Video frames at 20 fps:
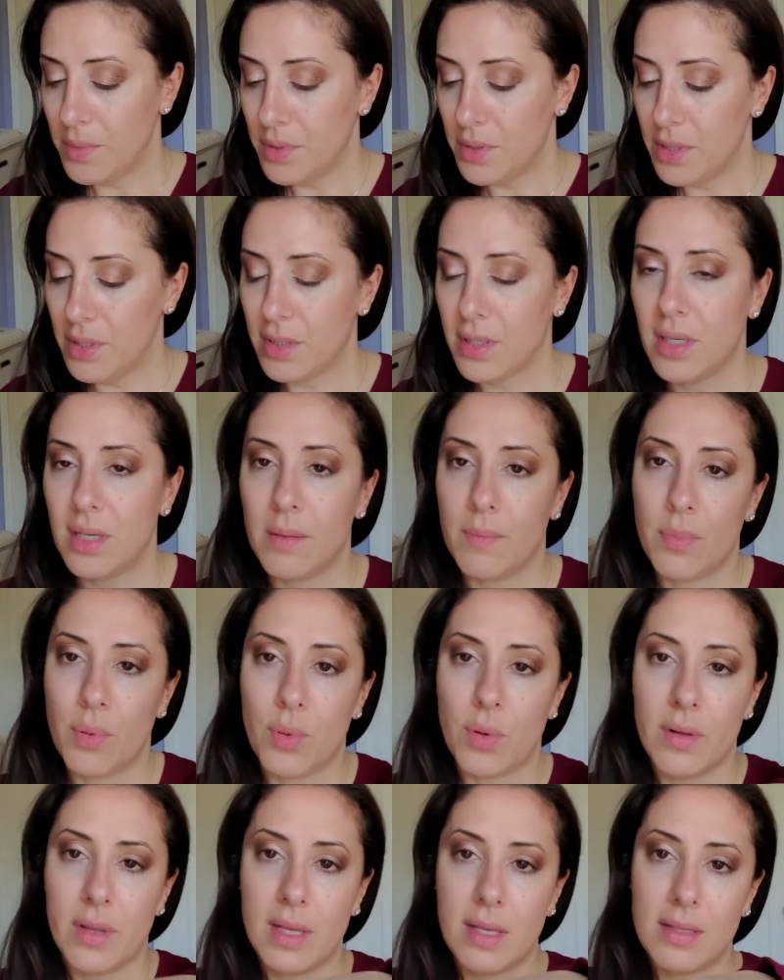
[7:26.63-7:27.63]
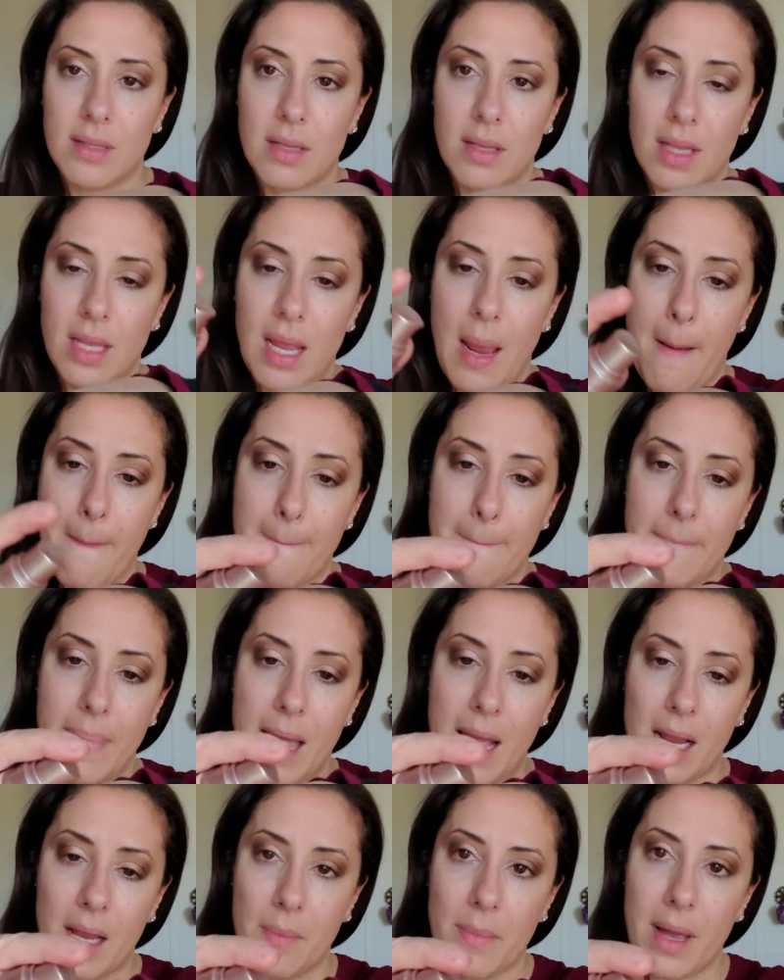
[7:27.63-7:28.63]
Just gonna pour this on the
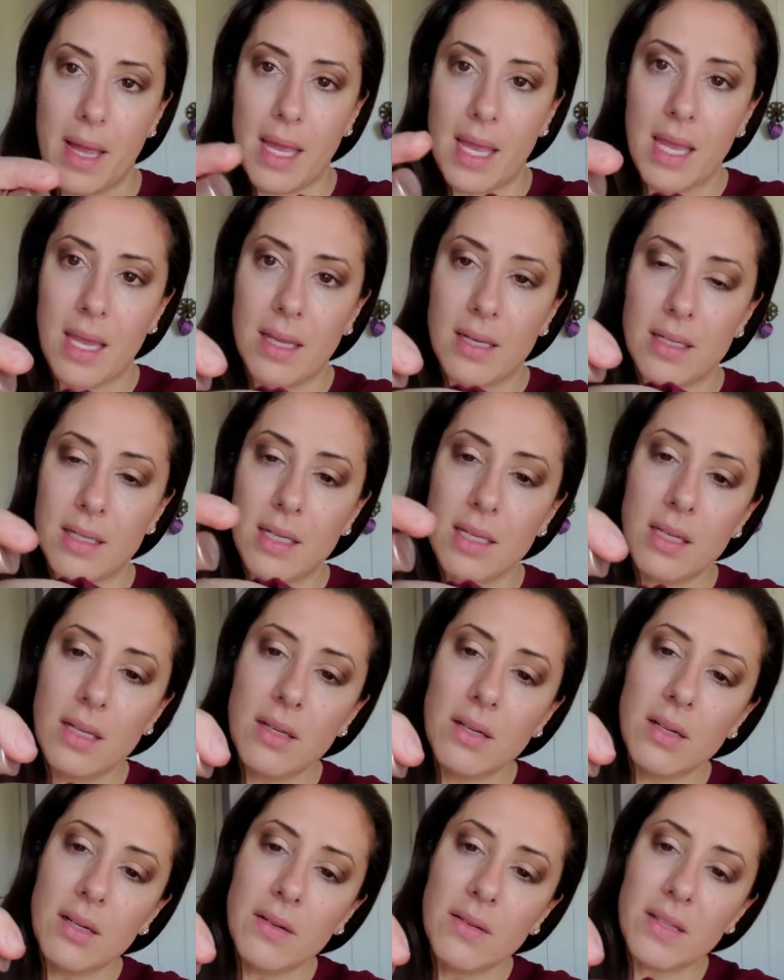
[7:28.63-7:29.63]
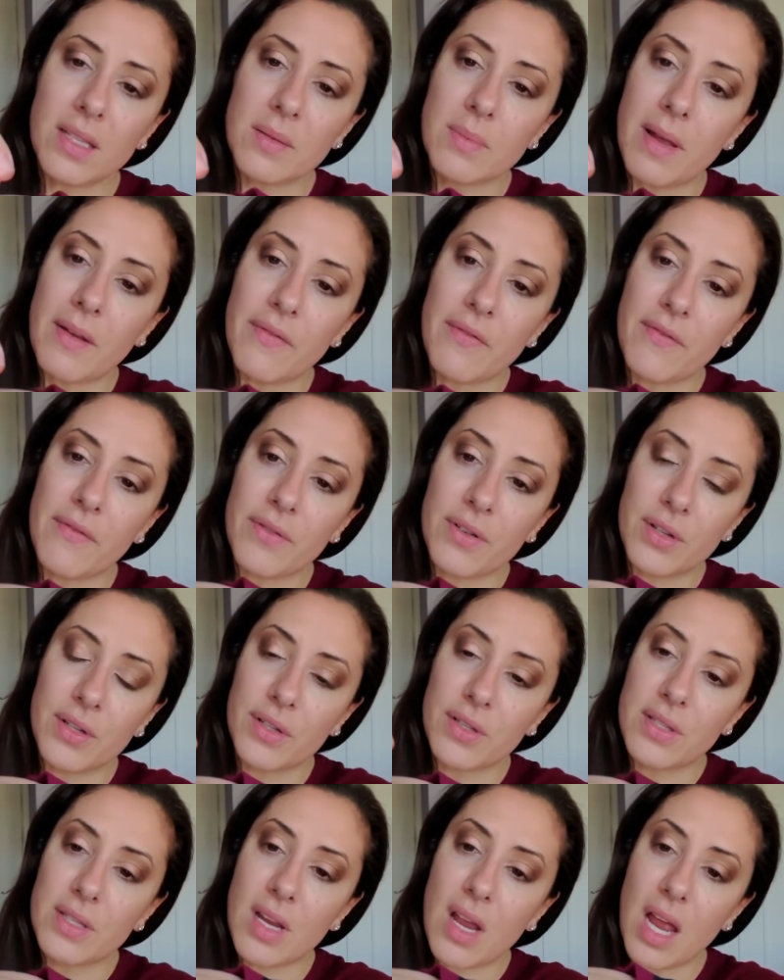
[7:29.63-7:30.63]
back of my hand here. This is my
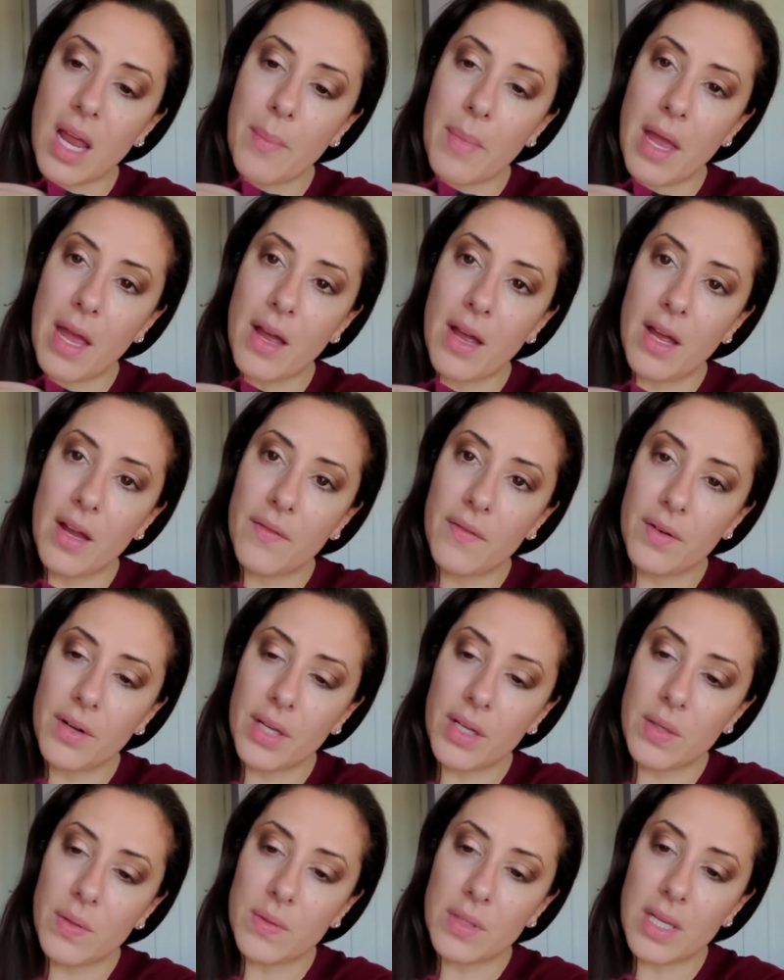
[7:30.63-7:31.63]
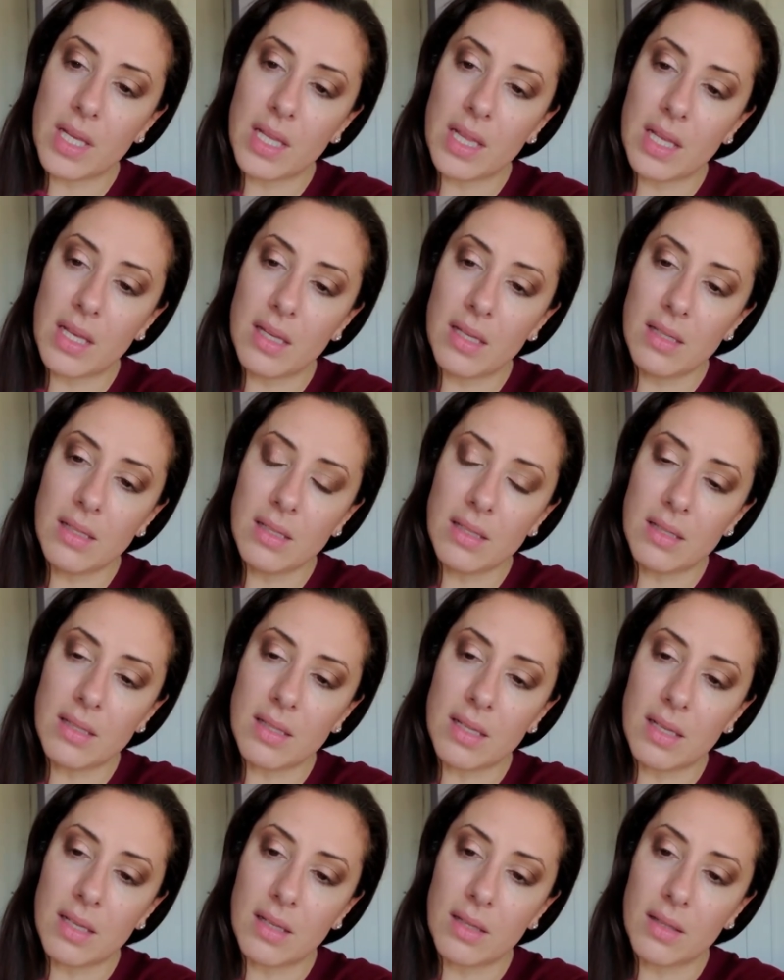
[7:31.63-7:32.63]
first time ever using this.